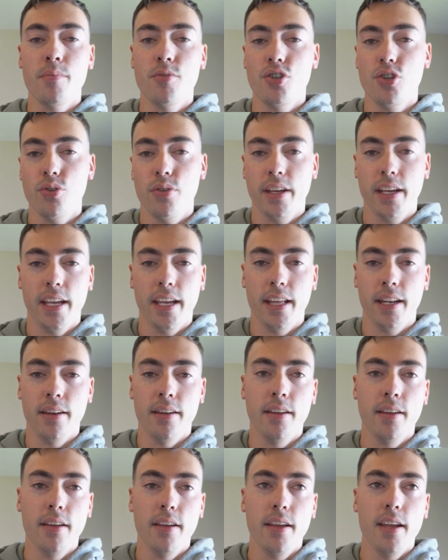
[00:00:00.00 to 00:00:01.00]
shooting
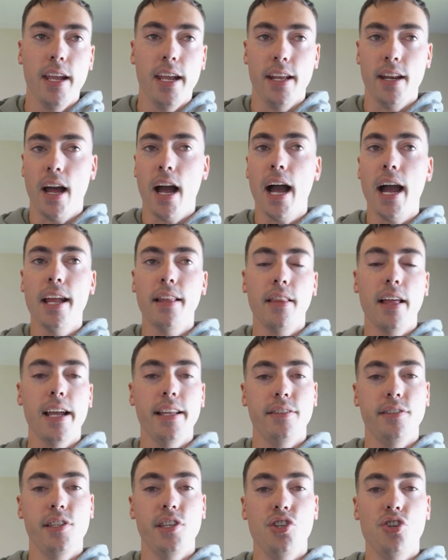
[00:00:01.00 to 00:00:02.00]
in
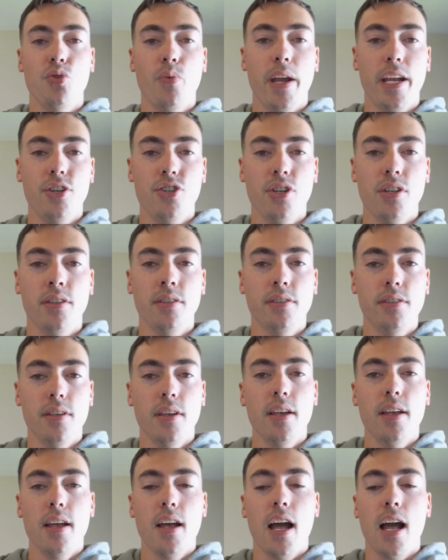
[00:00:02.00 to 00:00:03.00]
highlight situations,
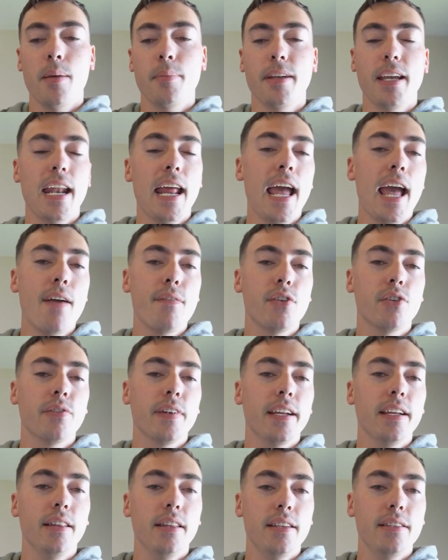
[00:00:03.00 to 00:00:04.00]
I'm gonna have a
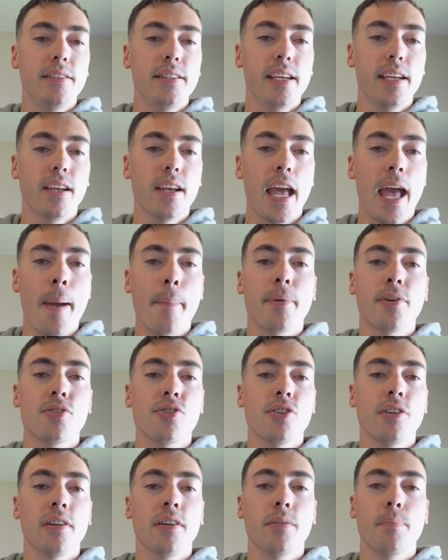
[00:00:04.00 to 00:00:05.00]
realistic
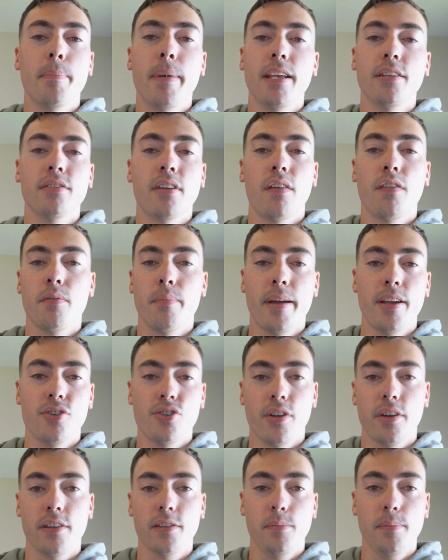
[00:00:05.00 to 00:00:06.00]
aperture based off of my
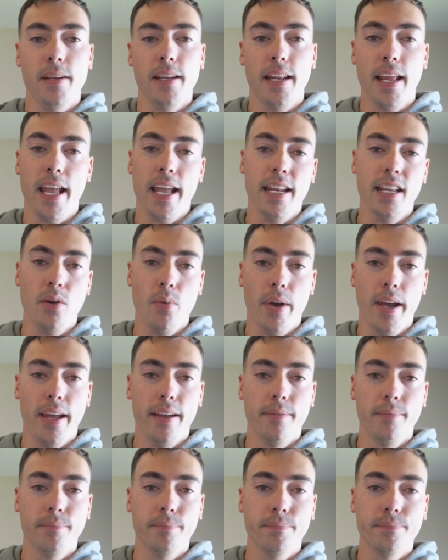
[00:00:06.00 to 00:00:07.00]
shutter speed
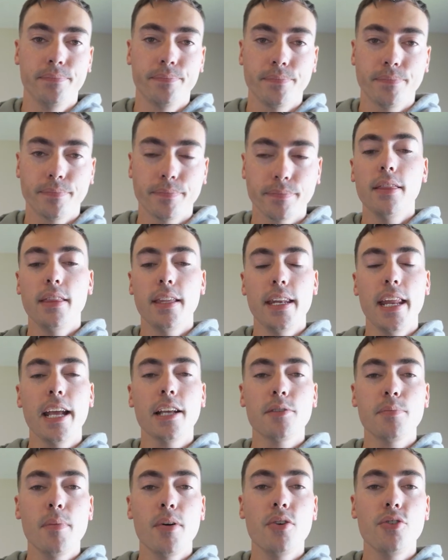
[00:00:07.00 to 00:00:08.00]
anyway. The
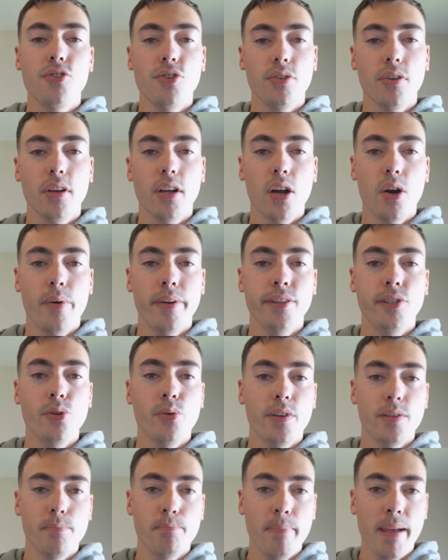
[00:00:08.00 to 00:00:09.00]
next mode you can go
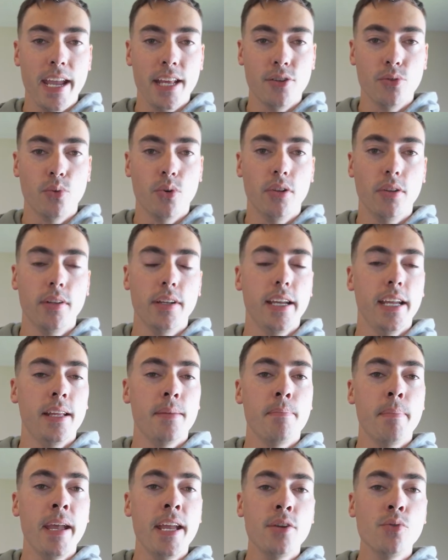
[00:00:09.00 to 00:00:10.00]
into is manual.
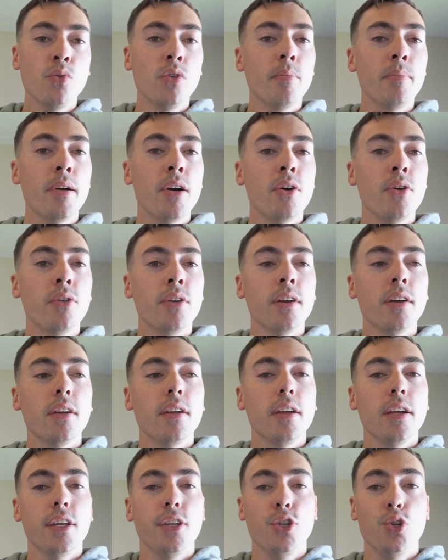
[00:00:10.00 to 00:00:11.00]
In manual mode,
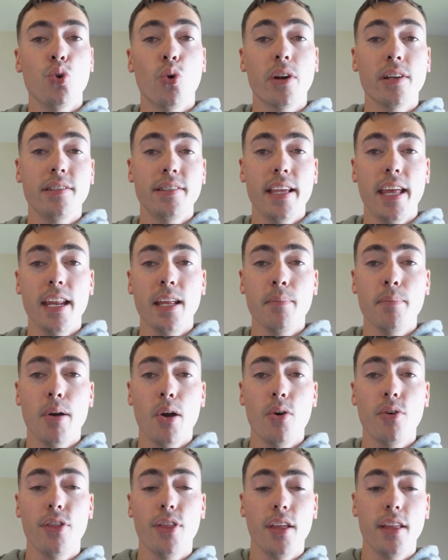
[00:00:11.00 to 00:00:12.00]
you're setting
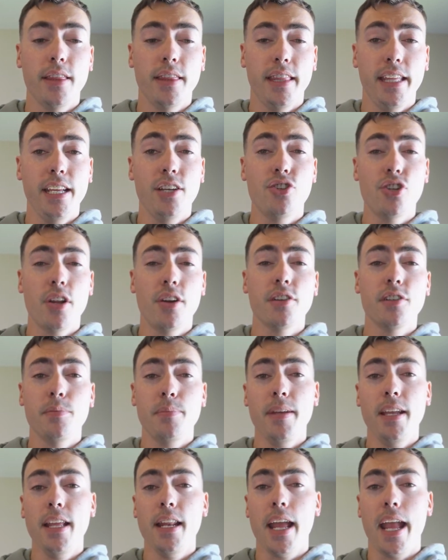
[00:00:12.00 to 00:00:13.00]
both the shutter
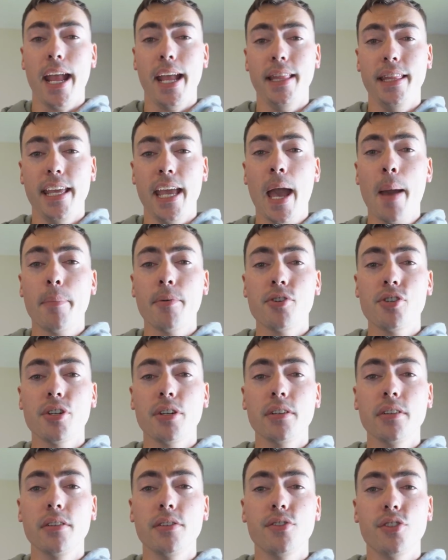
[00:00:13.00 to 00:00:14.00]
speed and the
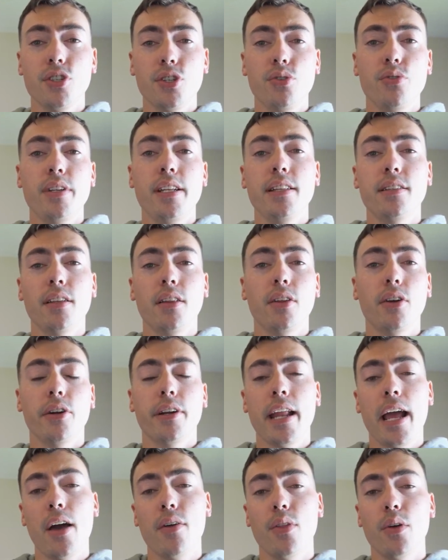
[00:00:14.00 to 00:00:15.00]
aperture, so you need to
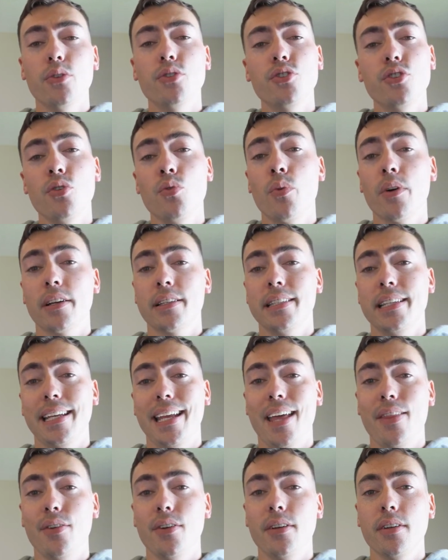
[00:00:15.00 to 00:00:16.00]
learn how those two work
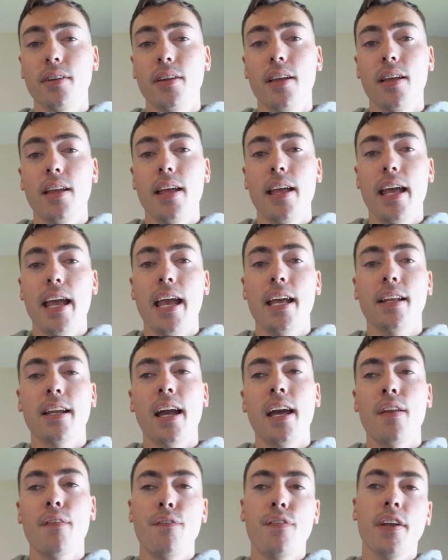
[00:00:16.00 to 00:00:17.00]
together and
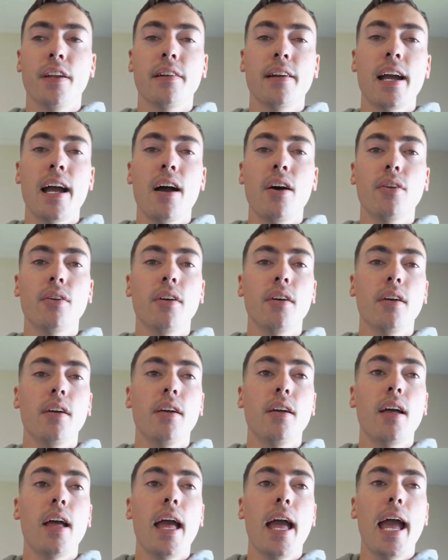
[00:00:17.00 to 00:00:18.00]
kind of figure out
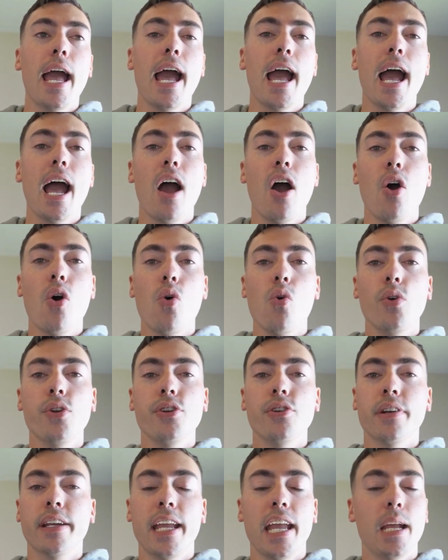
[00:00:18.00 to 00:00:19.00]
how
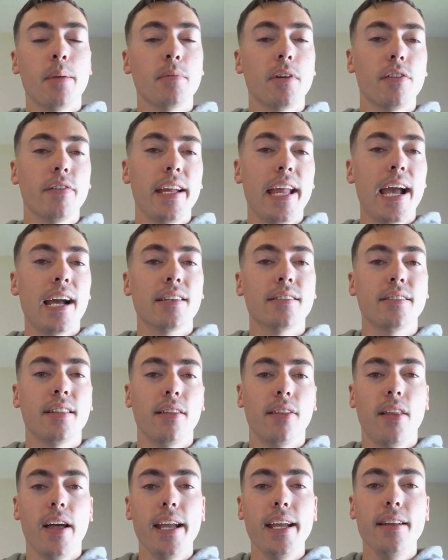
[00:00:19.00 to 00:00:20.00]
your camera reacts to
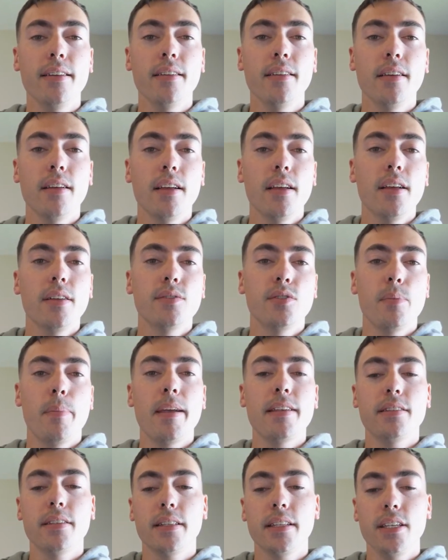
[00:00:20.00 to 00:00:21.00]
light. So
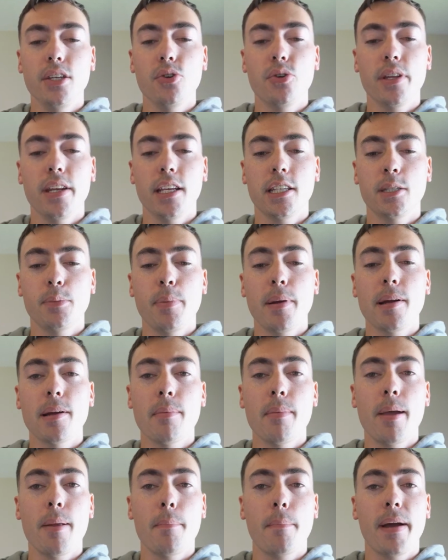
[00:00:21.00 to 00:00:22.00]
basically you can
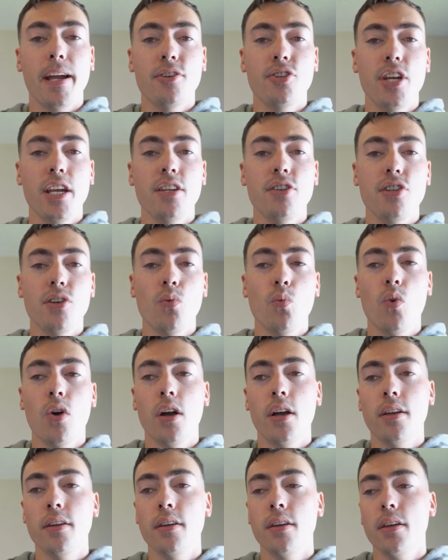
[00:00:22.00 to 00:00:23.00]
experiment by changing
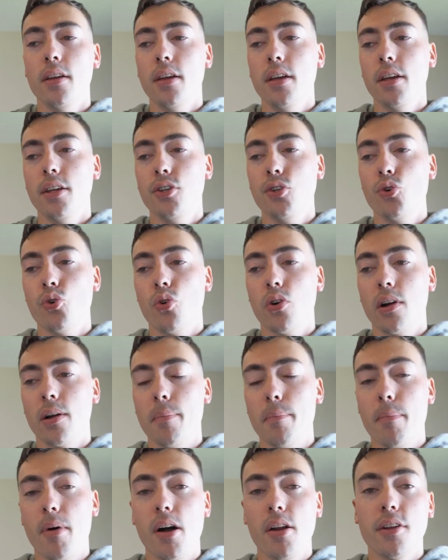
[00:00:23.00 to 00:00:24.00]
one. Your
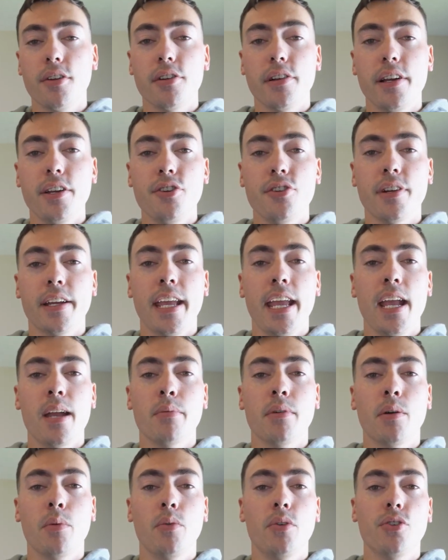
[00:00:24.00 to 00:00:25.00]
monitor in your
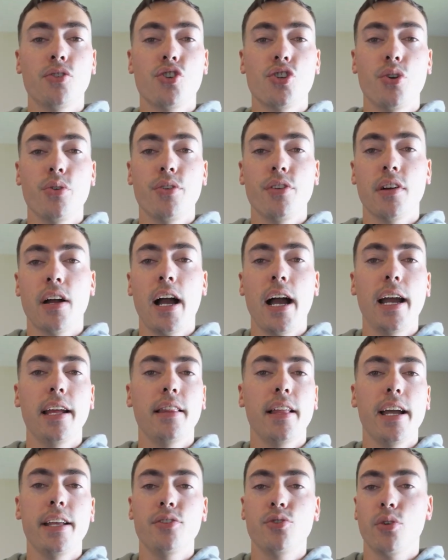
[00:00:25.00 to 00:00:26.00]
camera will show your
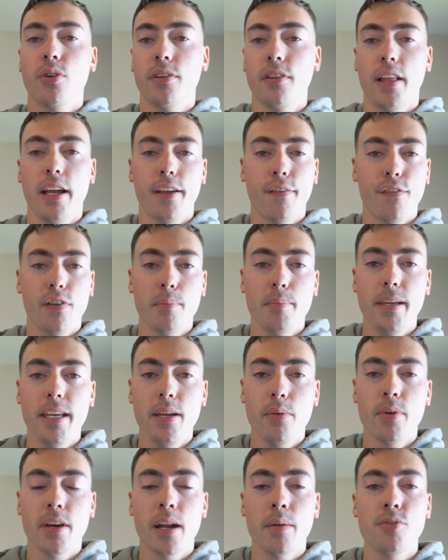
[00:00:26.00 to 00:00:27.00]
highlights, or like for
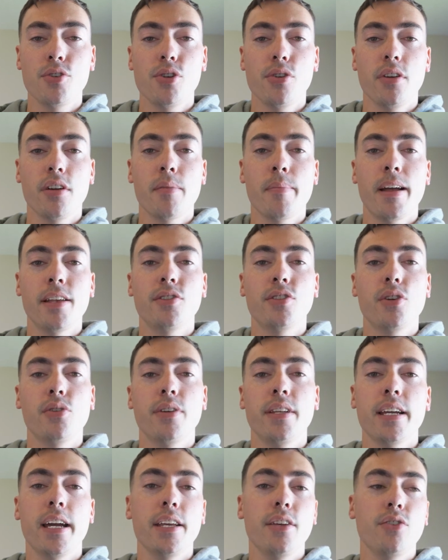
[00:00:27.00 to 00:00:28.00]
me, when I'm shooting on my
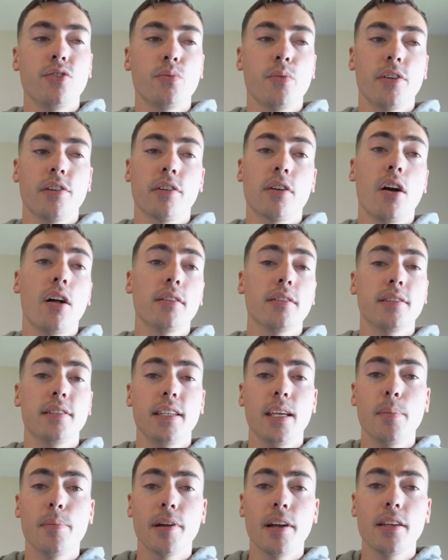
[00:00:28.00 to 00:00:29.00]
Sony, I use what are called
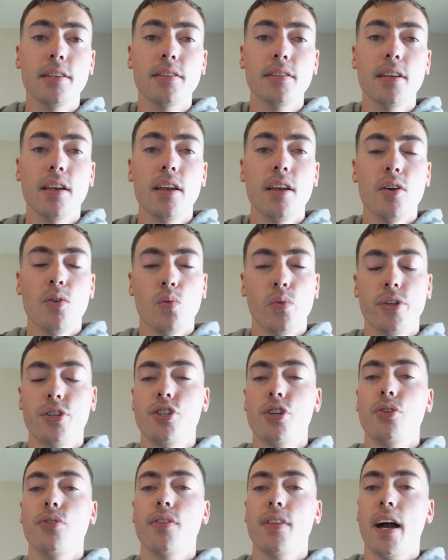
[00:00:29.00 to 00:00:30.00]
zebras, which
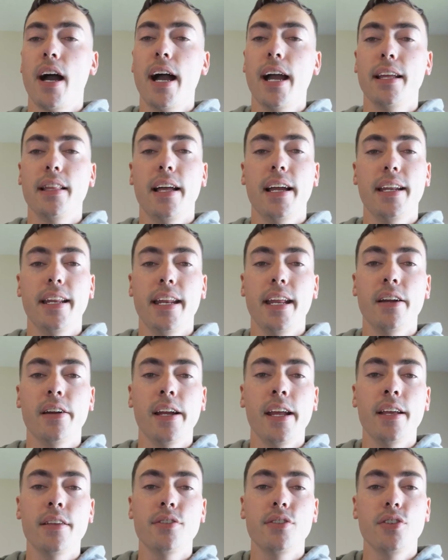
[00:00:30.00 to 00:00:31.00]
show you the highlighted
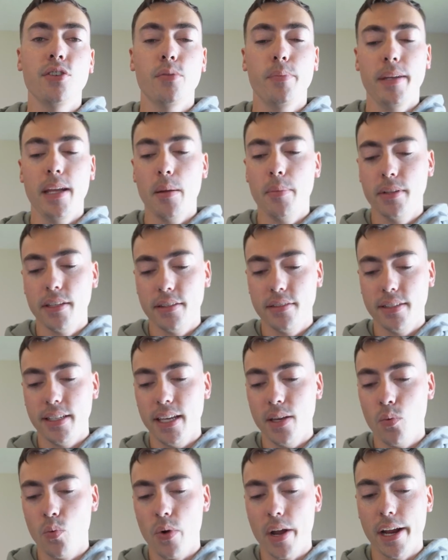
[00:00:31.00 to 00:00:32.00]
areas. You'll be able to
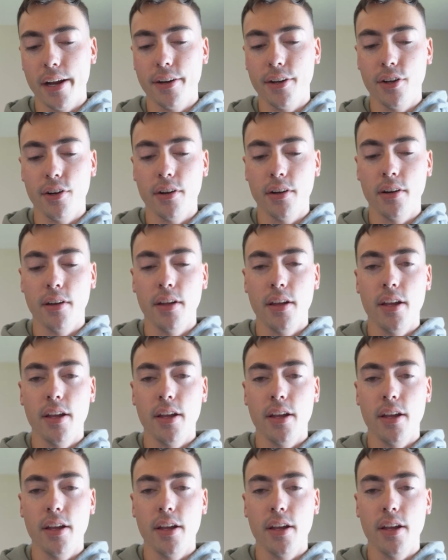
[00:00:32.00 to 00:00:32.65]
see where your